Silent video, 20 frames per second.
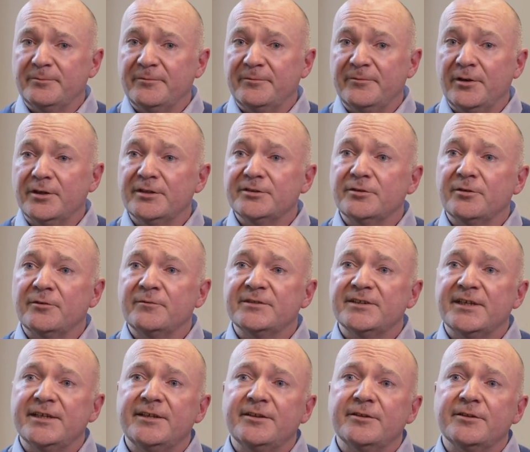first off
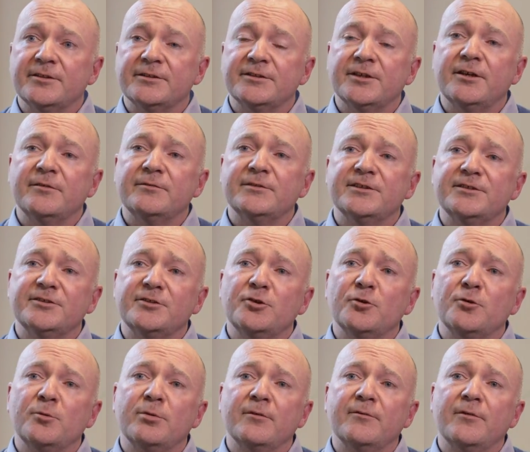see that the services that
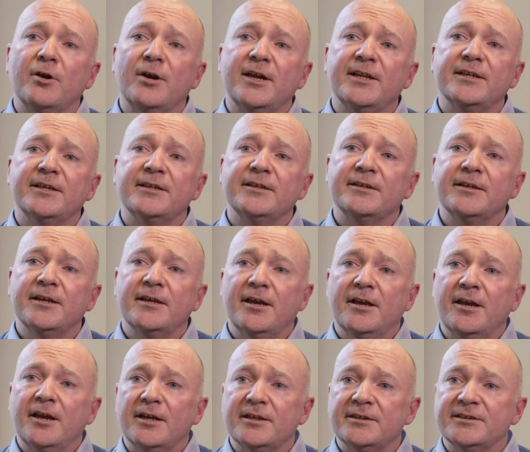you're providing
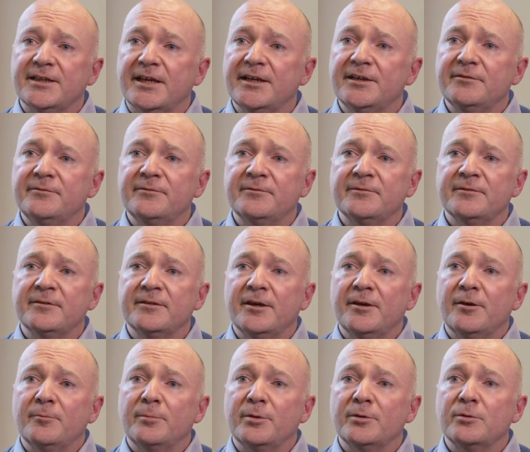are safe
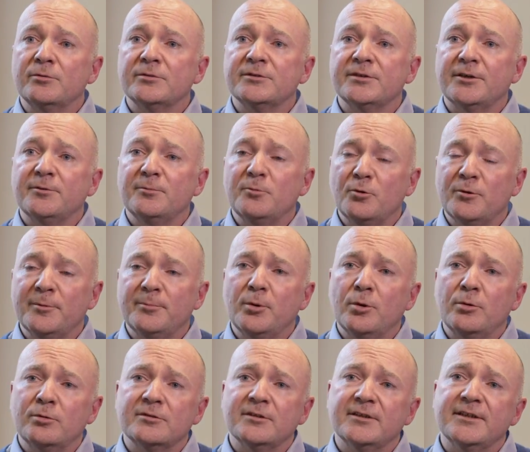but also more
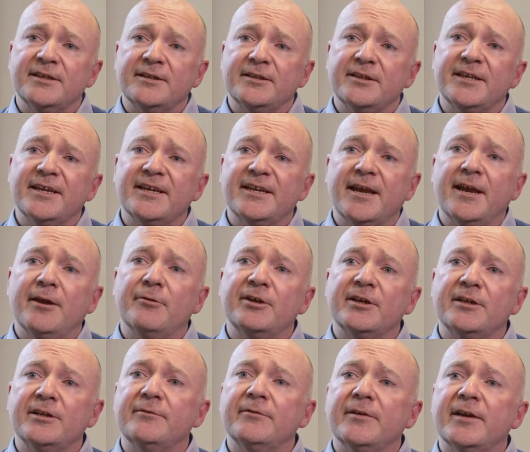importantly that they're caring
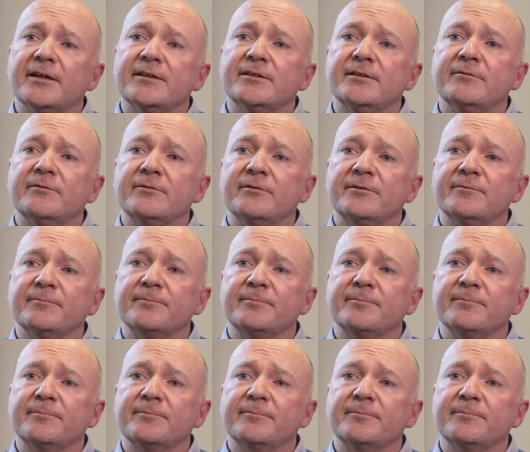and effective.